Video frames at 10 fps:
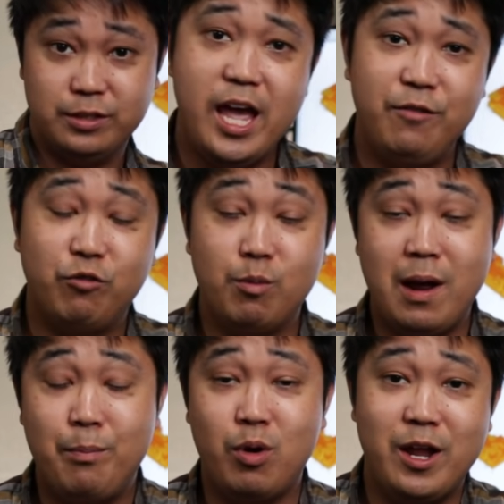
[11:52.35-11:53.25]
And for
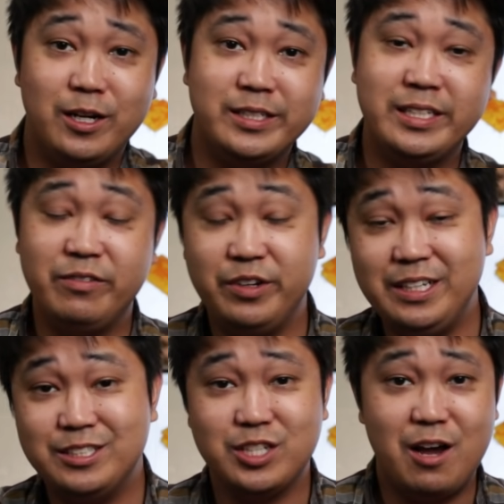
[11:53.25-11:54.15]
my
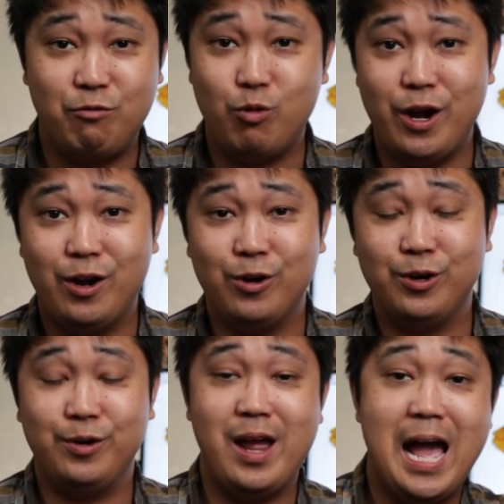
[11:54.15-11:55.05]
productivity software
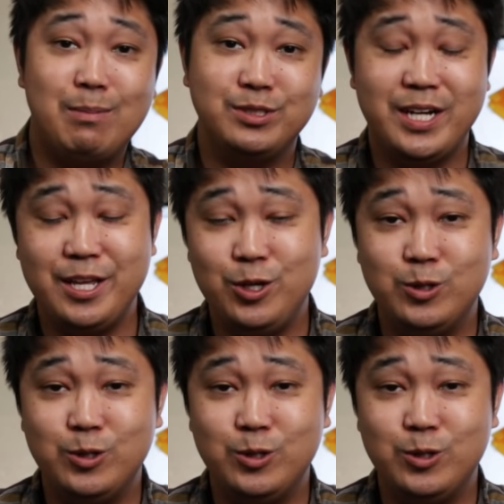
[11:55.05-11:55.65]
or apps that I